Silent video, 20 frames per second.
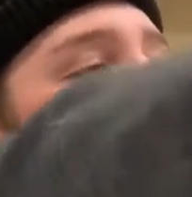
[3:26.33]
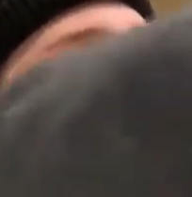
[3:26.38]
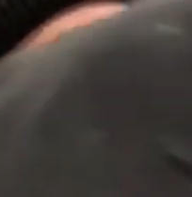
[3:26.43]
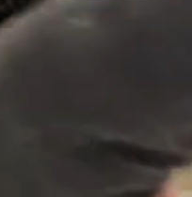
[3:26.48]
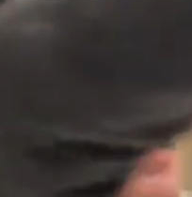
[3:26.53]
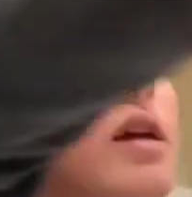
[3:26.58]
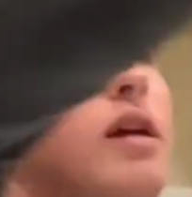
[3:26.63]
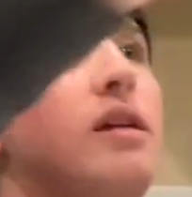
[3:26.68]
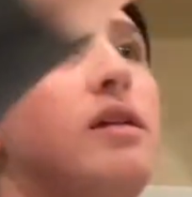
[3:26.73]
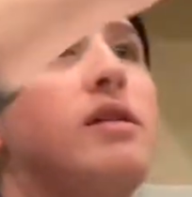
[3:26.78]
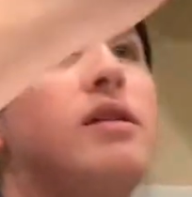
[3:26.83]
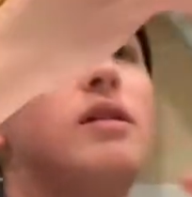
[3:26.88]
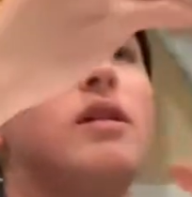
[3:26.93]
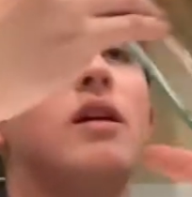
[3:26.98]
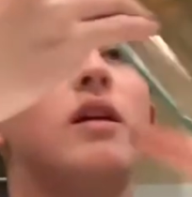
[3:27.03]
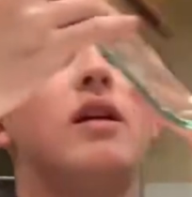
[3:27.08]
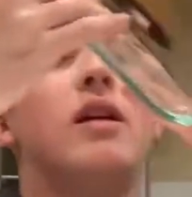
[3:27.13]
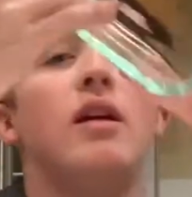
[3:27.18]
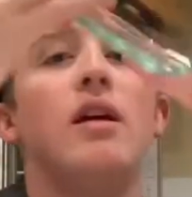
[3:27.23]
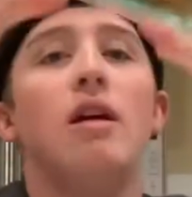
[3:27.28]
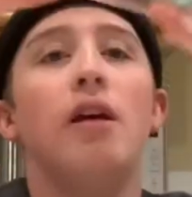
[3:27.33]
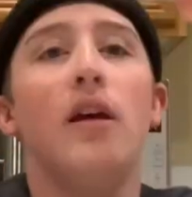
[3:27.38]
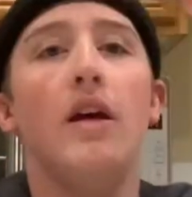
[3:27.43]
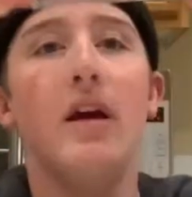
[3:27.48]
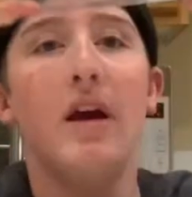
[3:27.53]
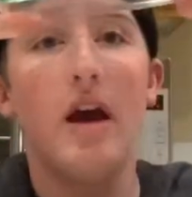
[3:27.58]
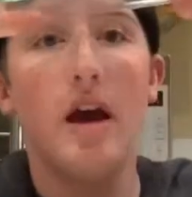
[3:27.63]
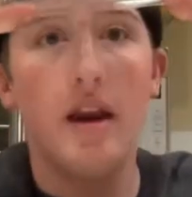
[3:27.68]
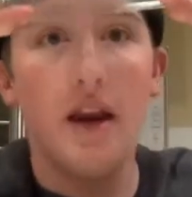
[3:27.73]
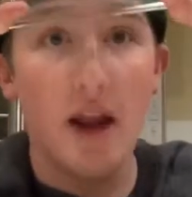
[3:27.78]
is
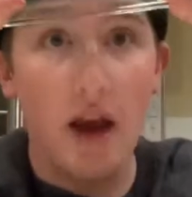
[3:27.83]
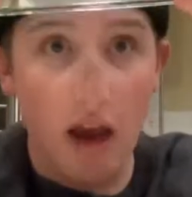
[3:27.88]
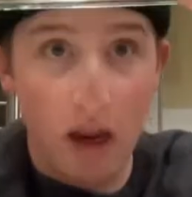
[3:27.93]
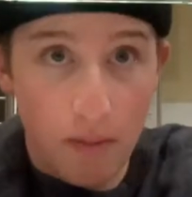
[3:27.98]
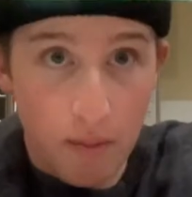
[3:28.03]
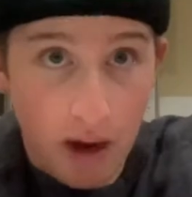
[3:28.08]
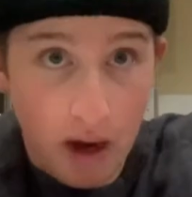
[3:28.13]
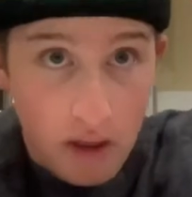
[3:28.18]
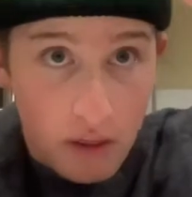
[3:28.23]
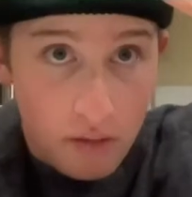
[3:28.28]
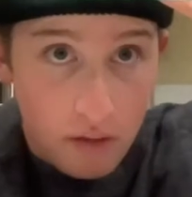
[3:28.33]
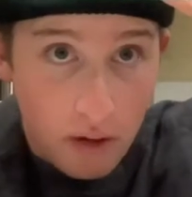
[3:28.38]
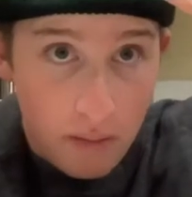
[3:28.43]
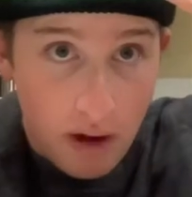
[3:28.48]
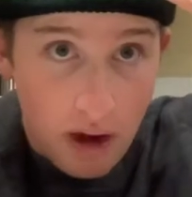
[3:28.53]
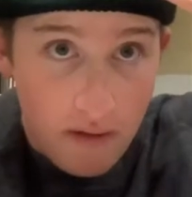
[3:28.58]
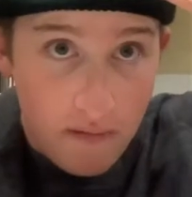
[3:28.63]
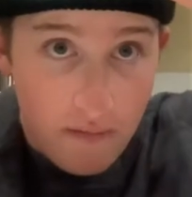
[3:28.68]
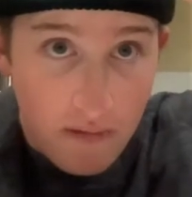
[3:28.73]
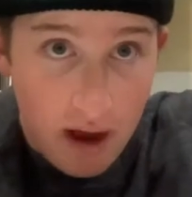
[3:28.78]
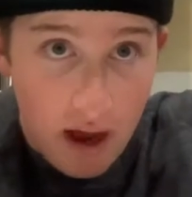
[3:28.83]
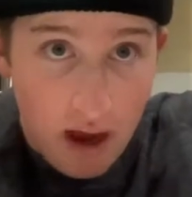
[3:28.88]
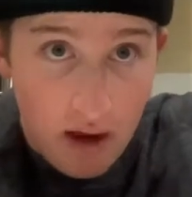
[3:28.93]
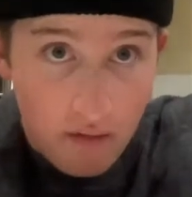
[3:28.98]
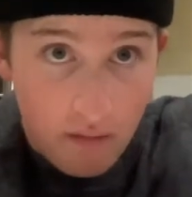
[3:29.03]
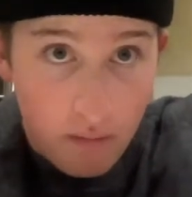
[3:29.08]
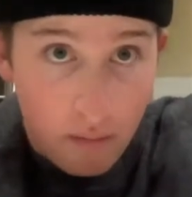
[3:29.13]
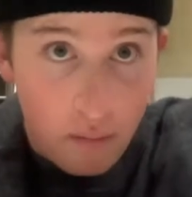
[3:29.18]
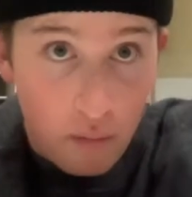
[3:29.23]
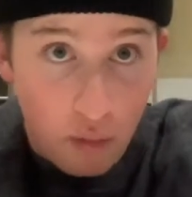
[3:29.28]
a 9x3x5
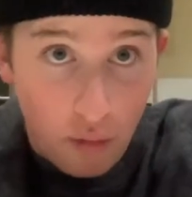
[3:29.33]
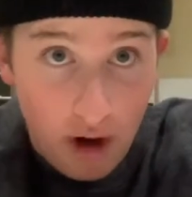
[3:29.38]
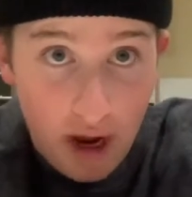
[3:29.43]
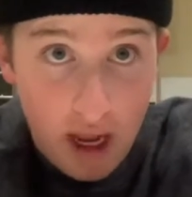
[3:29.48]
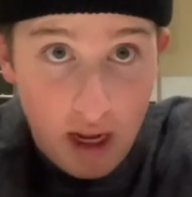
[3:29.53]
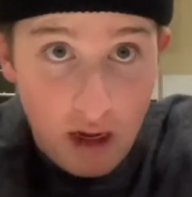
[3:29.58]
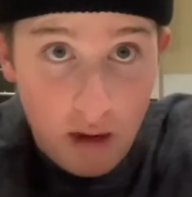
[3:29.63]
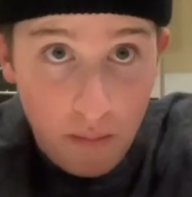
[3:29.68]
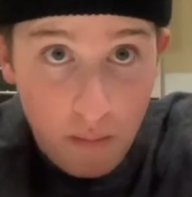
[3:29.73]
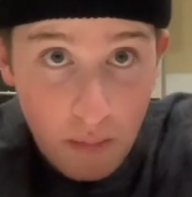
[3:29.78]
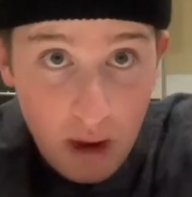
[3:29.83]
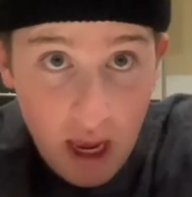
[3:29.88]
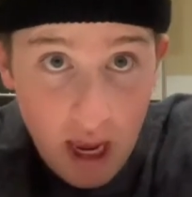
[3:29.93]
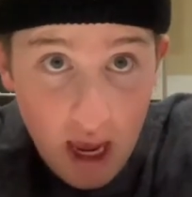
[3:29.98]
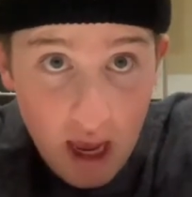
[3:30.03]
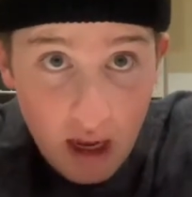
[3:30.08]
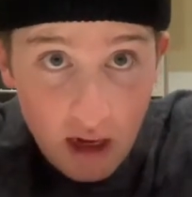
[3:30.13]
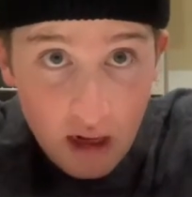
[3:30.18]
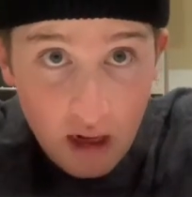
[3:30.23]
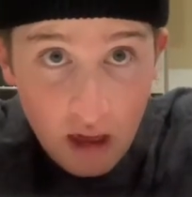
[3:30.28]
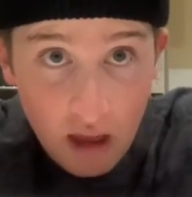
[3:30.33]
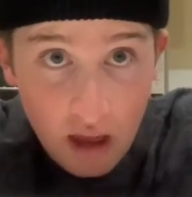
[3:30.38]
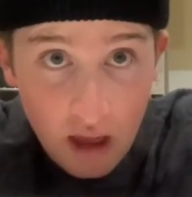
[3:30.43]
bread pan.